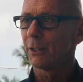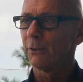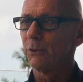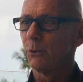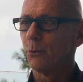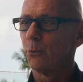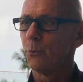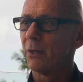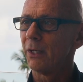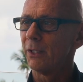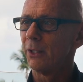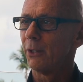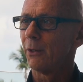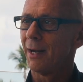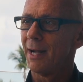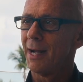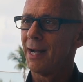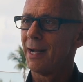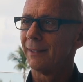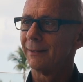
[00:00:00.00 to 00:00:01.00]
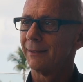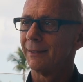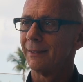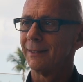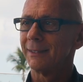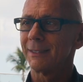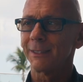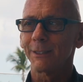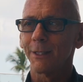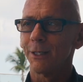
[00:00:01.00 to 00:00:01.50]
you where you're at.
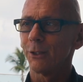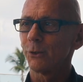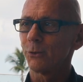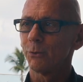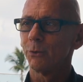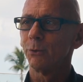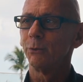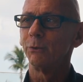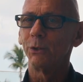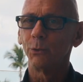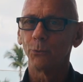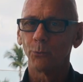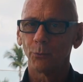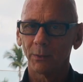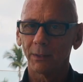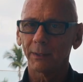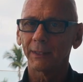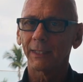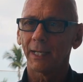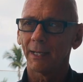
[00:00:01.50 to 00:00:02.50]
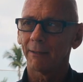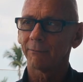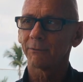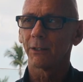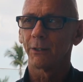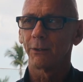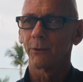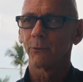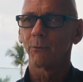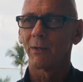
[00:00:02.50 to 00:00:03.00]
It's not true. You really have to
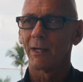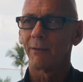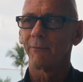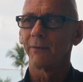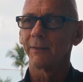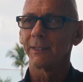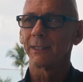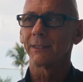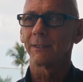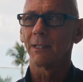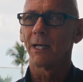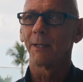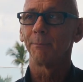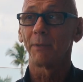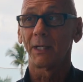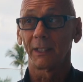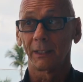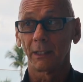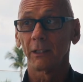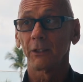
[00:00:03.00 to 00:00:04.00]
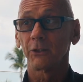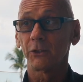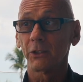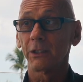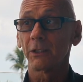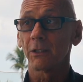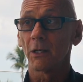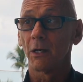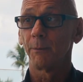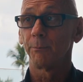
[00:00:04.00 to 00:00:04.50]
unravel this knot. Biology
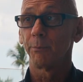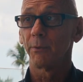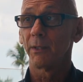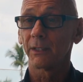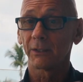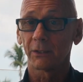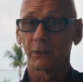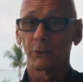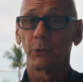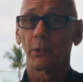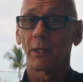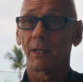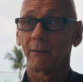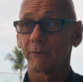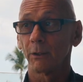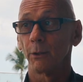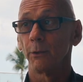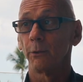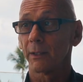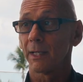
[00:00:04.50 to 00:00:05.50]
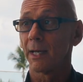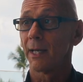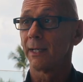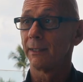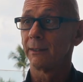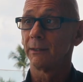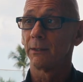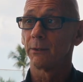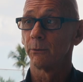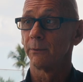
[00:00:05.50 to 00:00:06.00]
is complex, and you have to look at
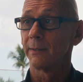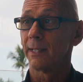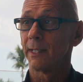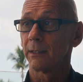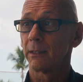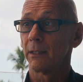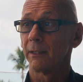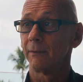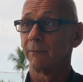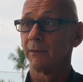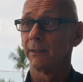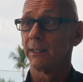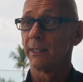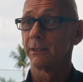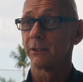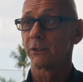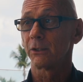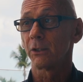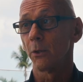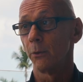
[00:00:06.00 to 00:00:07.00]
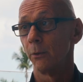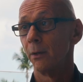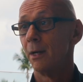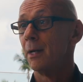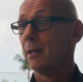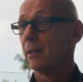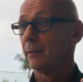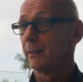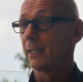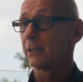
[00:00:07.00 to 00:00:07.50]
it through that kind of a lens. So
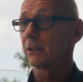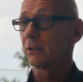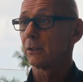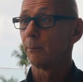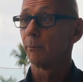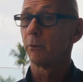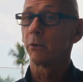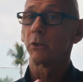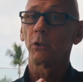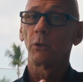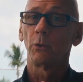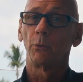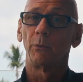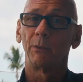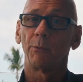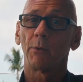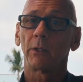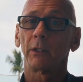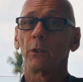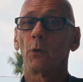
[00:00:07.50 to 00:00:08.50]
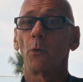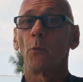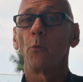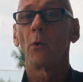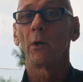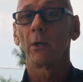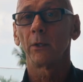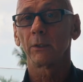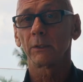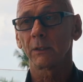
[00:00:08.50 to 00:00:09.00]
that's number two. We want to know
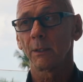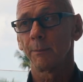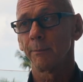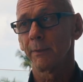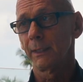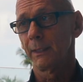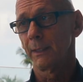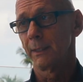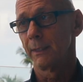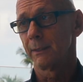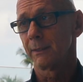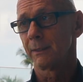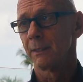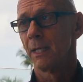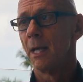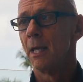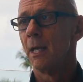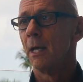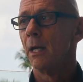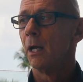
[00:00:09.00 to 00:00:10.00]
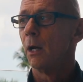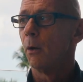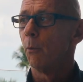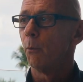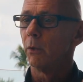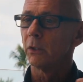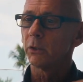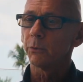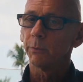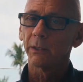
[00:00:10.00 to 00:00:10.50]
where somebody is.
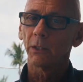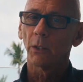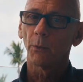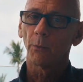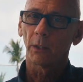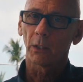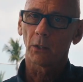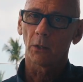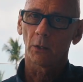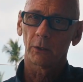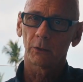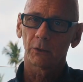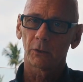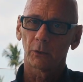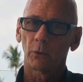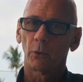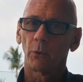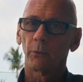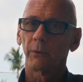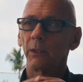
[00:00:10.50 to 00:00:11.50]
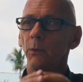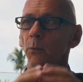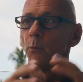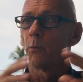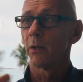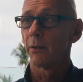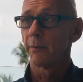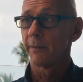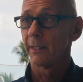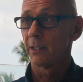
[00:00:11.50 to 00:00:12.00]
Once we know what cards they're holding,
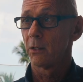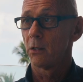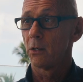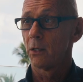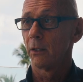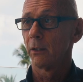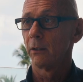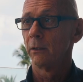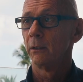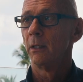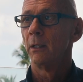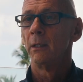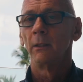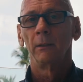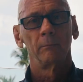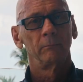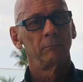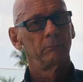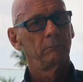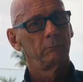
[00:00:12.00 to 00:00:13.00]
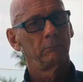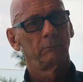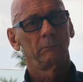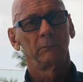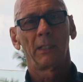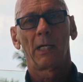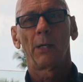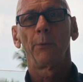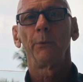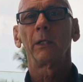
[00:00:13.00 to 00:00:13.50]
where they are,
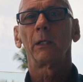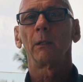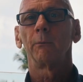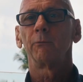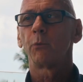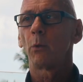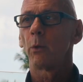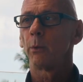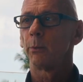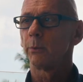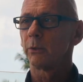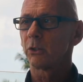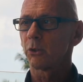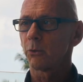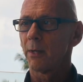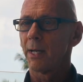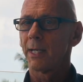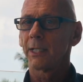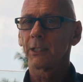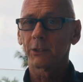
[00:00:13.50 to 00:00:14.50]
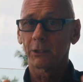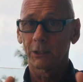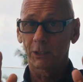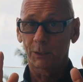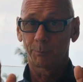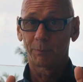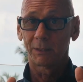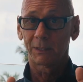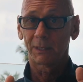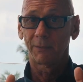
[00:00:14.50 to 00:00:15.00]
now we come forward with strategies
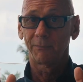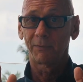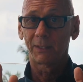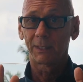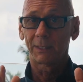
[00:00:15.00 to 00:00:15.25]
specific